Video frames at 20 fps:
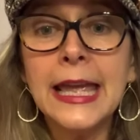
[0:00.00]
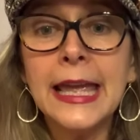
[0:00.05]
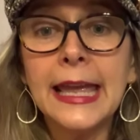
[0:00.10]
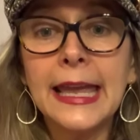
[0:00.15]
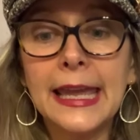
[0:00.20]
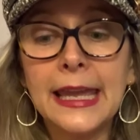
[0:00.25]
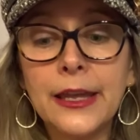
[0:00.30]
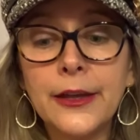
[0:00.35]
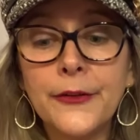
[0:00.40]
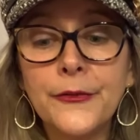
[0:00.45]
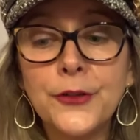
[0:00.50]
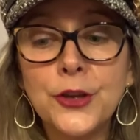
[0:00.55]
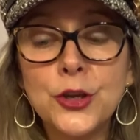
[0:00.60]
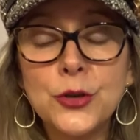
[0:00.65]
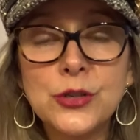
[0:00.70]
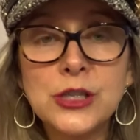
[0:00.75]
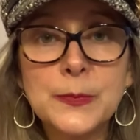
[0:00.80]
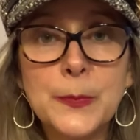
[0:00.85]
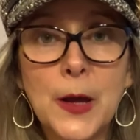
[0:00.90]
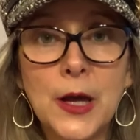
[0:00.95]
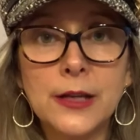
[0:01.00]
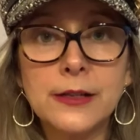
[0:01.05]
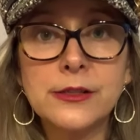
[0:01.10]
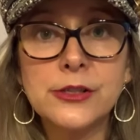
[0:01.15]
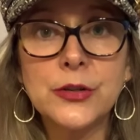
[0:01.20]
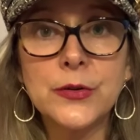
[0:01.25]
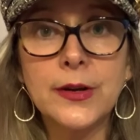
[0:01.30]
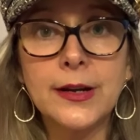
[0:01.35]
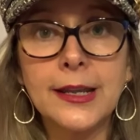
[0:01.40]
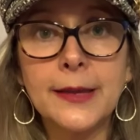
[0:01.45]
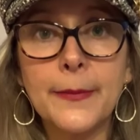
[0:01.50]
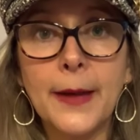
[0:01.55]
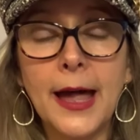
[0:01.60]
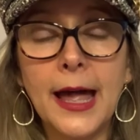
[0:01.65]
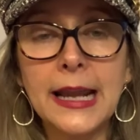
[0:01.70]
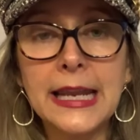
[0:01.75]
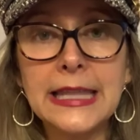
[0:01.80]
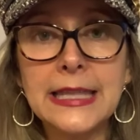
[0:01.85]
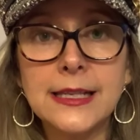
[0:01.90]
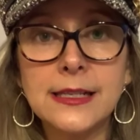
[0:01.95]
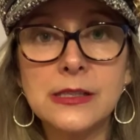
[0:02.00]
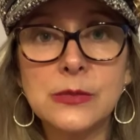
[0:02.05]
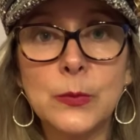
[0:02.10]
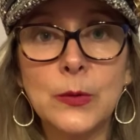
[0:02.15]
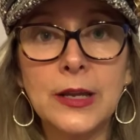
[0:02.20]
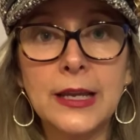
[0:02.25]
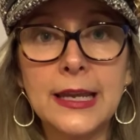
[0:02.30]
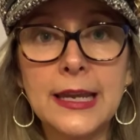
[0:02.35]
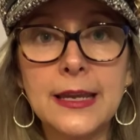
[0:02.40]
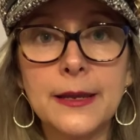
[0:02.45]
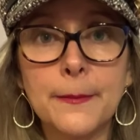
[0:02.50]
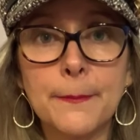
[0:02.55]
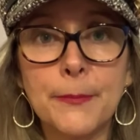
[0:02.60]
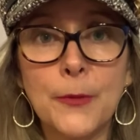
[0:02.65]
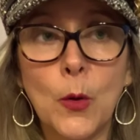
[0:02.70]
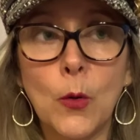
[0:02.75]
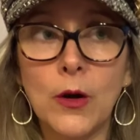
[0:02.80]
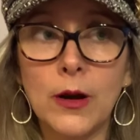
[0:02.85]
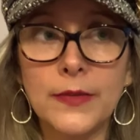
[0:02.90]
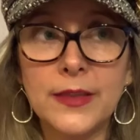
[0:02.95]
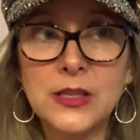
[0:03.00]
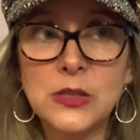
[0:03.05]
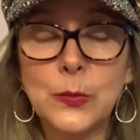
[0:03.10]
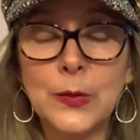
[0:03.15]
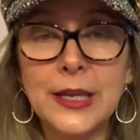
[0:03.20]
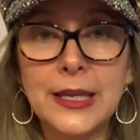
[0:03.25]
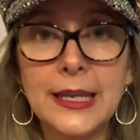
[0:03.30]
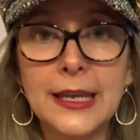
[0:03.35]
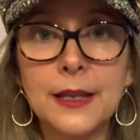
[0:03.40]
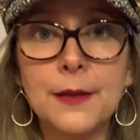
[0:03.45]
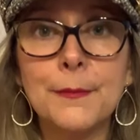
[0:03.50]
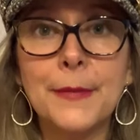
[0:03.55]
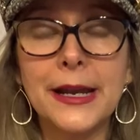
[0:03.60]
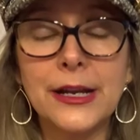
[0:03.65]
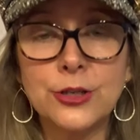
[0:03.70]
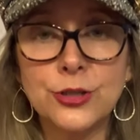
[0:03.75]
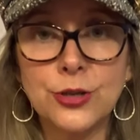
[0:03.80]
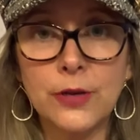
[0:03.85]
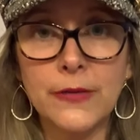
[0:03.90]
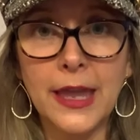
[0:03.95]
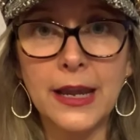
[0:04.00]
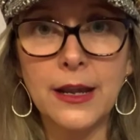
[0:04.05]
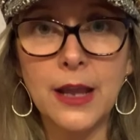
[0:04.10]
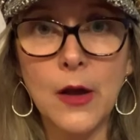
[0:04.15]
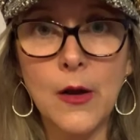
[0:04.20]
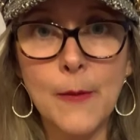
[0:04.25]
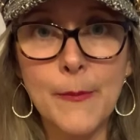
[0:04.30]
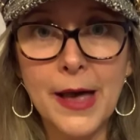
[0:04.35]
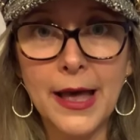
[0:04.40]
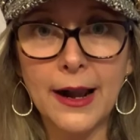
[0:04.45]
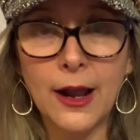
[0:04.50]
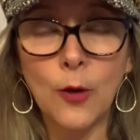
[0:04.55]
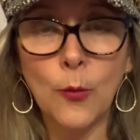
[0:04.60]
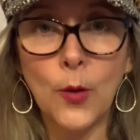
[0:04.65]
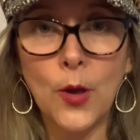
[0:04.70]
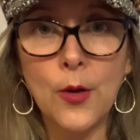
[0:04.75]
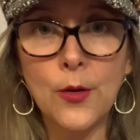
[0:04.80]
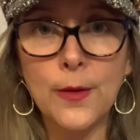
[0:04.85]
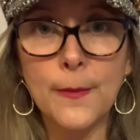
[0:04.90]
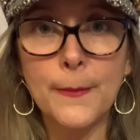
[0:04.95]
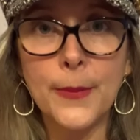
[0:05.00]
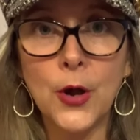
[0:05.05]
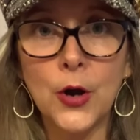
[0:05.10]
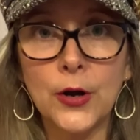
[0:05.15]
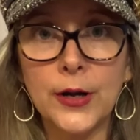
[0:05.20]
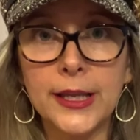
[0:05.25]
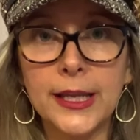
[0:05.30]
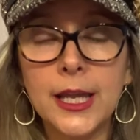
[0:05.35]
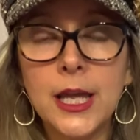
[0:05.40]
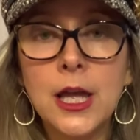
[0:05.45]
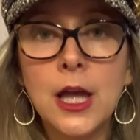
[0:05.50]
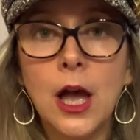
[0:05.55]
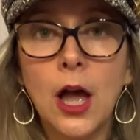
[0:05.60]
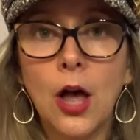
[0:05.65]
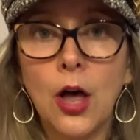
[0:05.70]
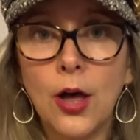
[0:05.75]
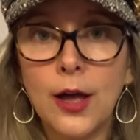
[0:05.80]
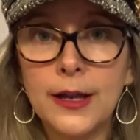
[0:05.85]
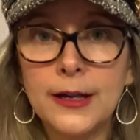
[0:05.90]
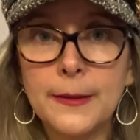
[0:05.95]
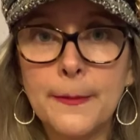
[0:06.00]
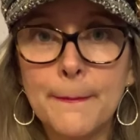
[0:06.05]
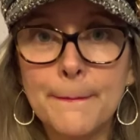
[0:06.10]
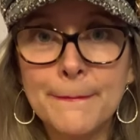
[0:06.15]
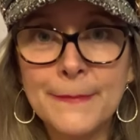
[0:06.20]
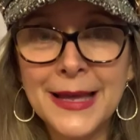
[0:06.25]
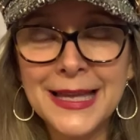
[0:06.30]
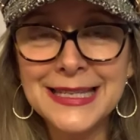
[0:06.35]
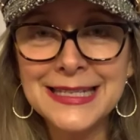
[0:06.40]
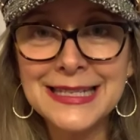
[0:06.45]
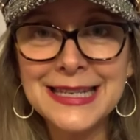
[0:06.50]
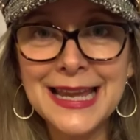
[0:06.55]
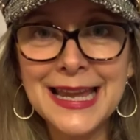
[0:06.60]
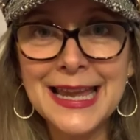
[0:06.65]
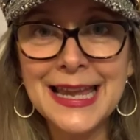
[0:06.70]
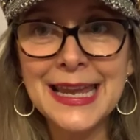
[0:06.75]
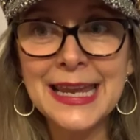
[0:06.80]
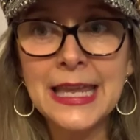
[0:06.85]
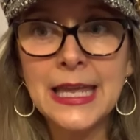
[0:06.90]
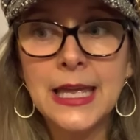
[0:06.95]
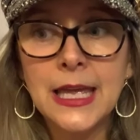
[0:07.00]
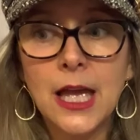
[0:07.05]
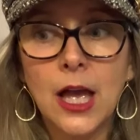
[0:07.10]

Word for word: If you sponsor anybody this week or this weekend, make sure they know about our welcome party on Monday.